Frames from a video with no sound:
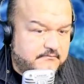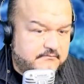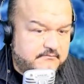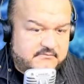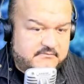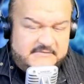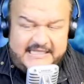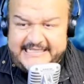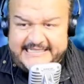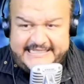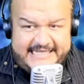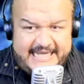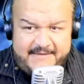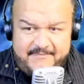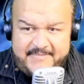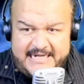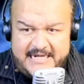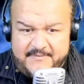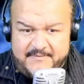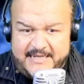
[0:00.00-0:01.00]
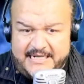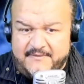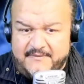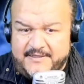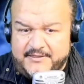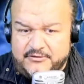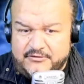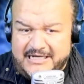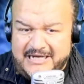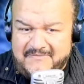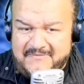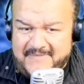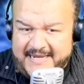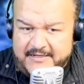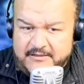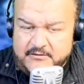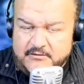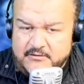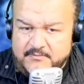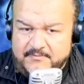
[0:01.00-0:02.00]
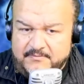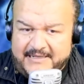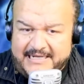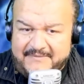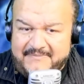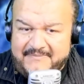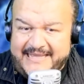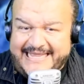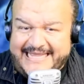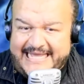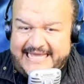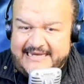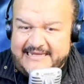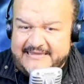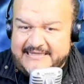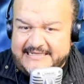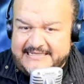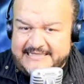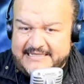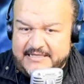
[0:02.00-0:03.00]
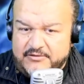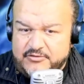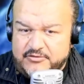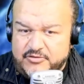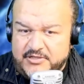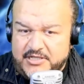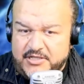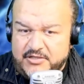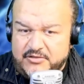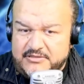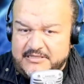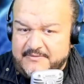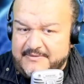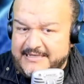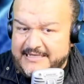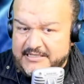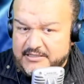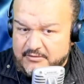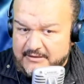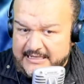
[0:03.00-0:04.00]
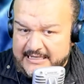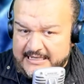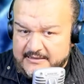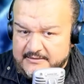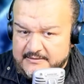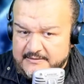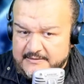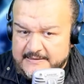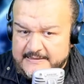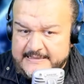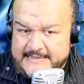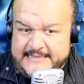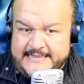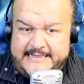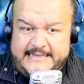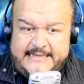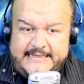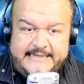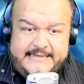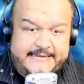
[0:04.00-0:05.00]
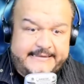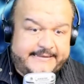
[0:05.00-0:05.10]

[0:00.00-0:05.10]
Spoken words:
Panama has already raised its hand to mediate between the United States and